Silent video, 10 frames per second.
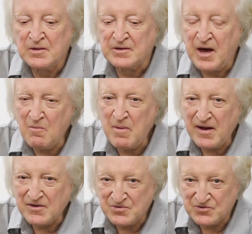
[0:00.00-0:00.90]
Gale
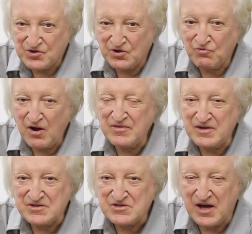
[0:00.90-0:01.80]
Banks was going to run
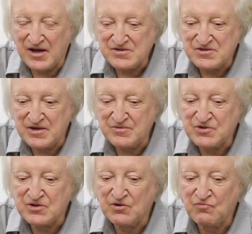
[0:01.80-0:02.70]
these tests, and he was
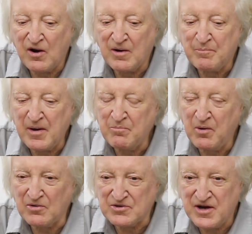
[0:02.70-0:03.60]
going to run a big
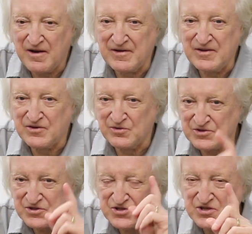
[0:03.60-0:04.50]
block Chevy through
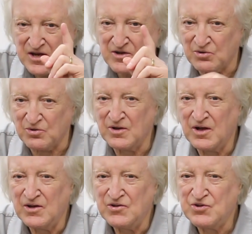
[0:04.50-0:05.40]
a single
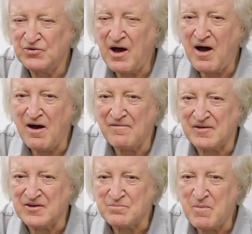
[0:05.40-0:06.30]
two and a half
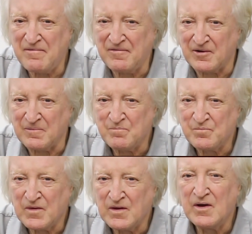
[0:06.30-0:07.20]
inch muffler,
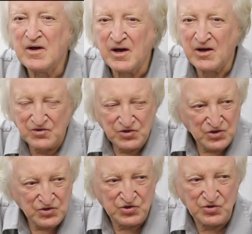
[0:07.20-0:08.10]

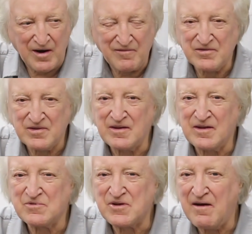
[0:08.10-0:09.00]
do everything
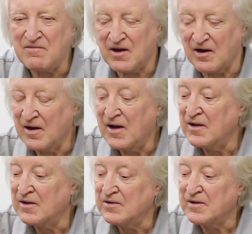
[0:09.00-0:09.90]
that was out there.
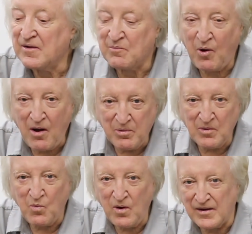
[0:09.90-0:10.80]
Now the
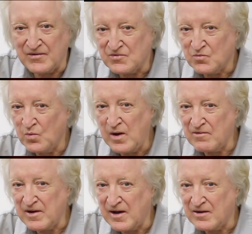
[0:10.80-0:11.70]
problem was we
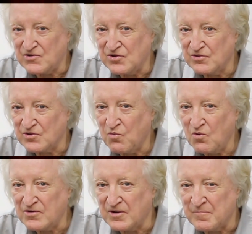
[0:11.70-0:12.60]
only had a two and a
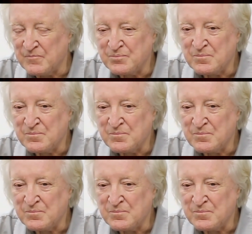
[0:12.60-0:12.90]
quarter,